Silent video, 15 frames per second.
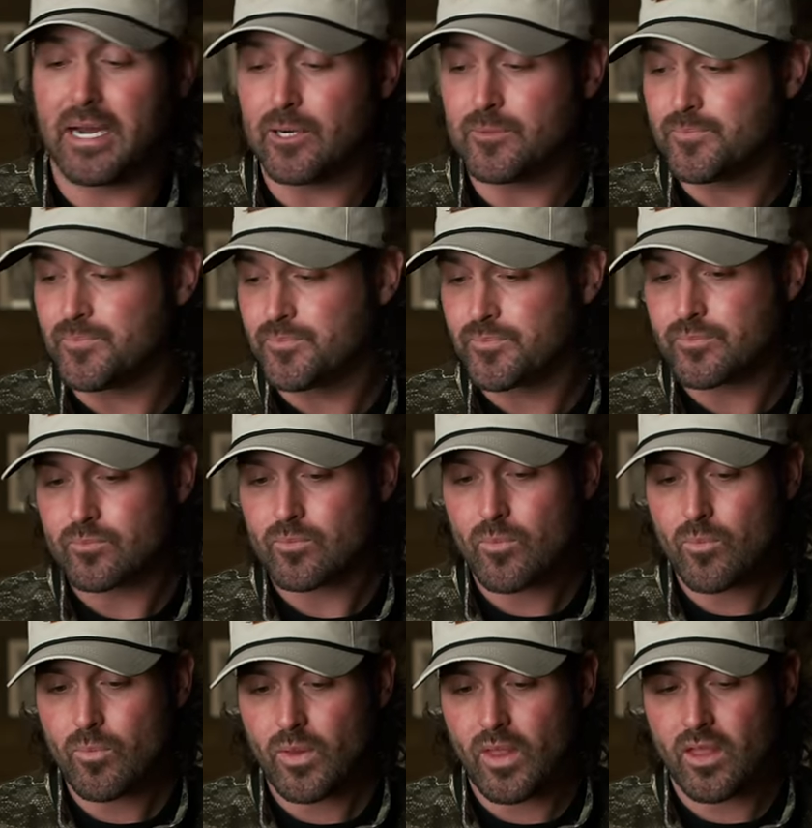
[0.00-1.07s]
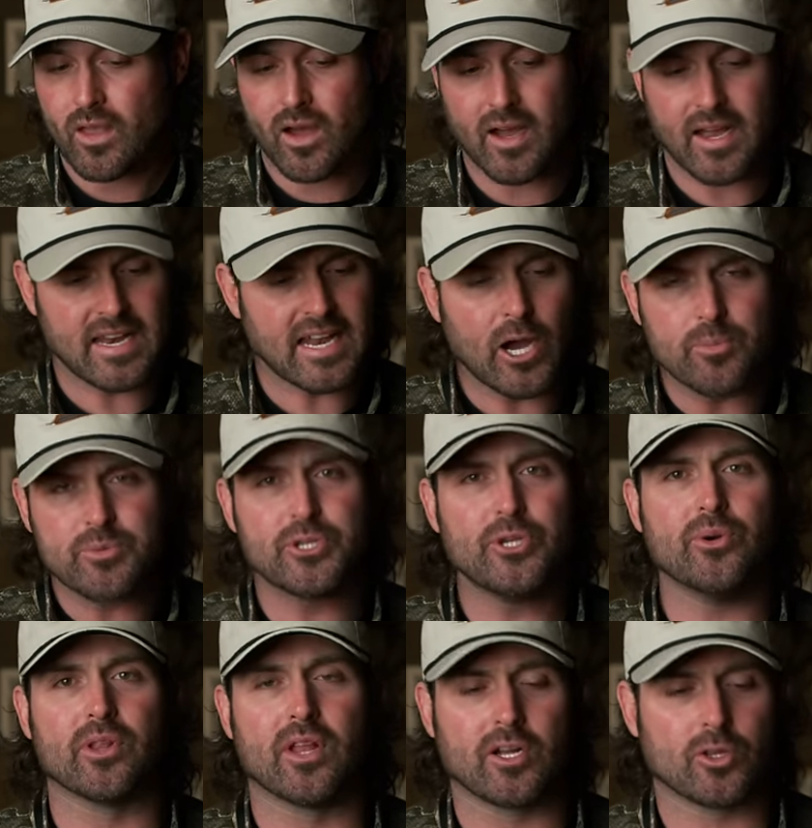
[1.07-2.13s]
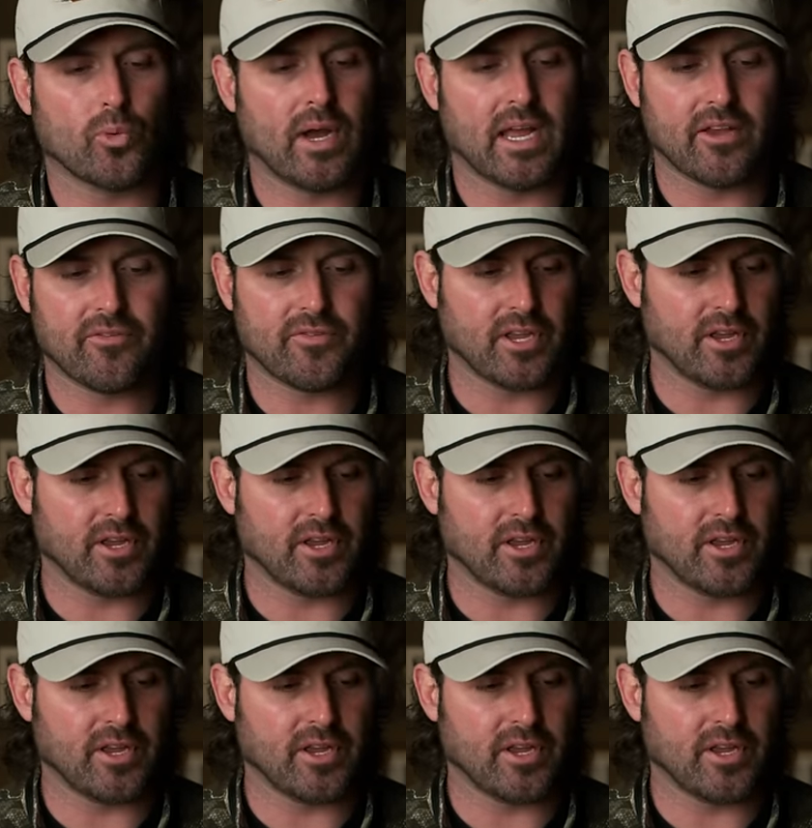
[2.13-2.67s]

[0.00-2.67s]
about, it helps you along the way.